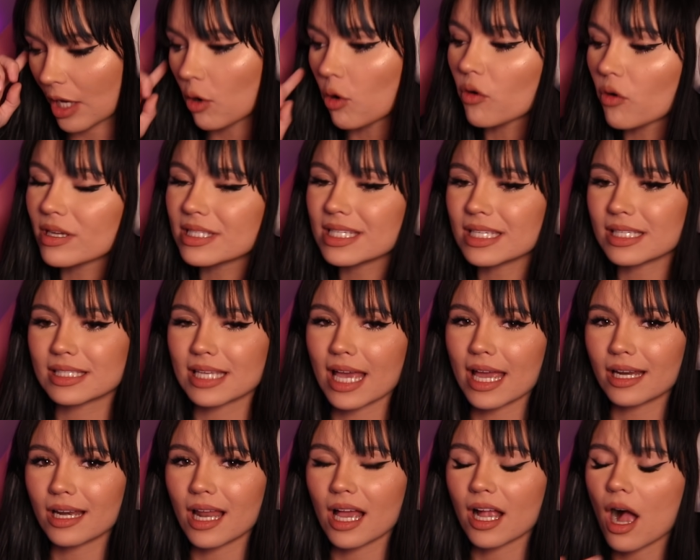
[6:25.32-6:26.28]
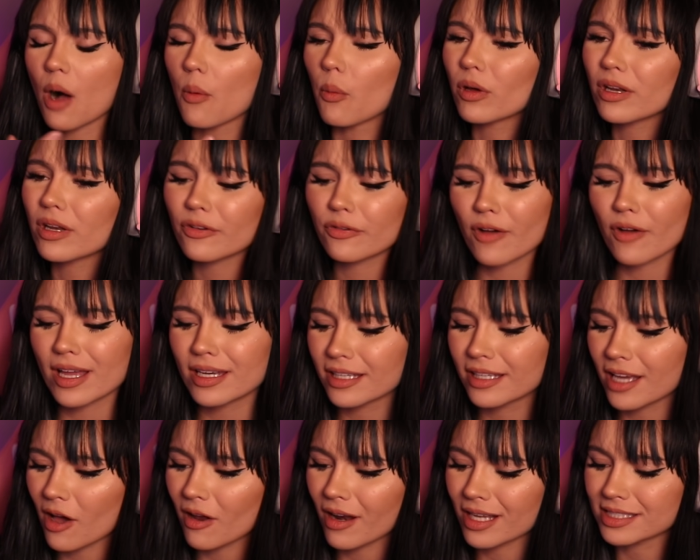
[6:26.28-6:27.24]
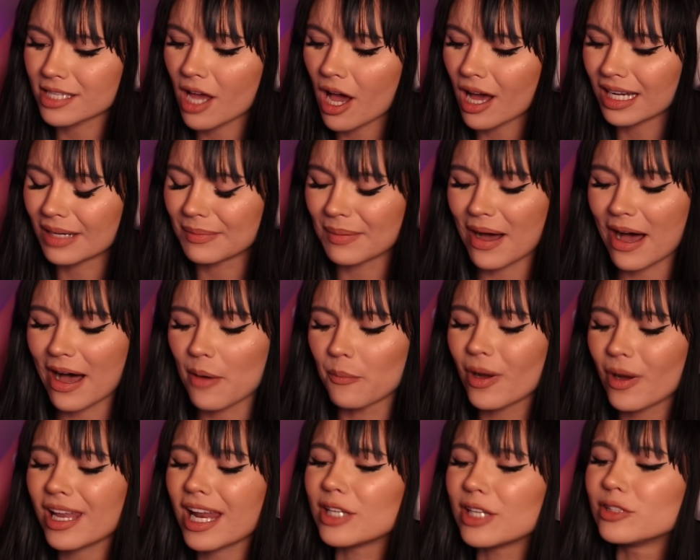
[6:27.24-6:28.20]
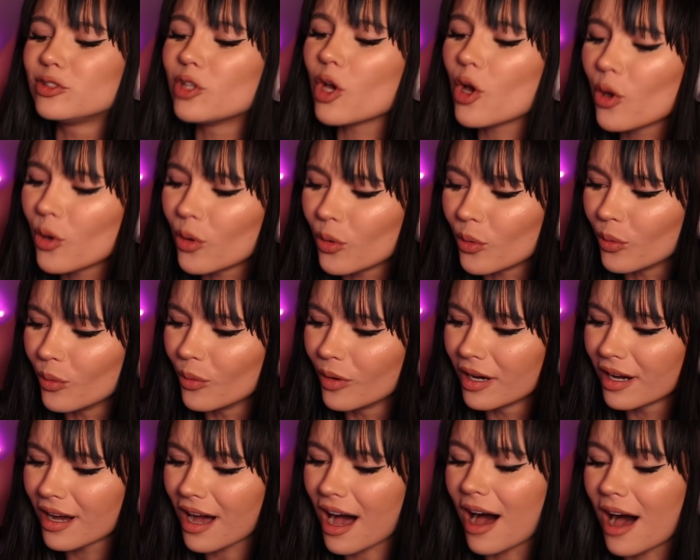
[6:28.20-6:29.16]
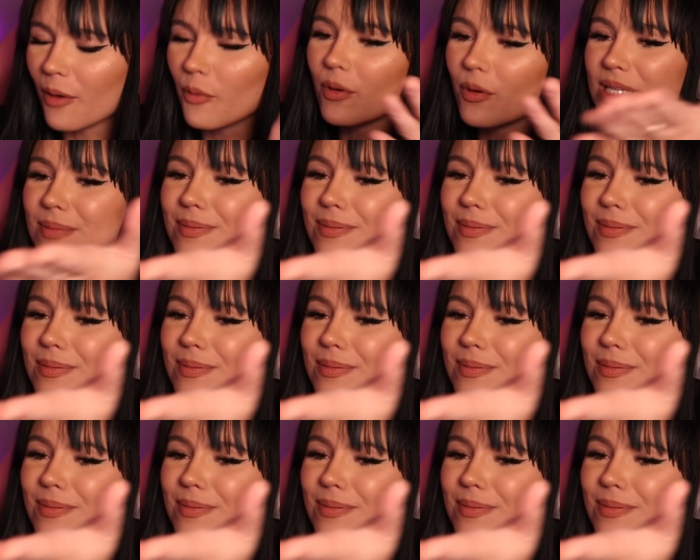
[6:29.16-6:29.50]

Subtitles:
or is he saying, like, I want to find a girl like Talia Martin. When I do, I'll always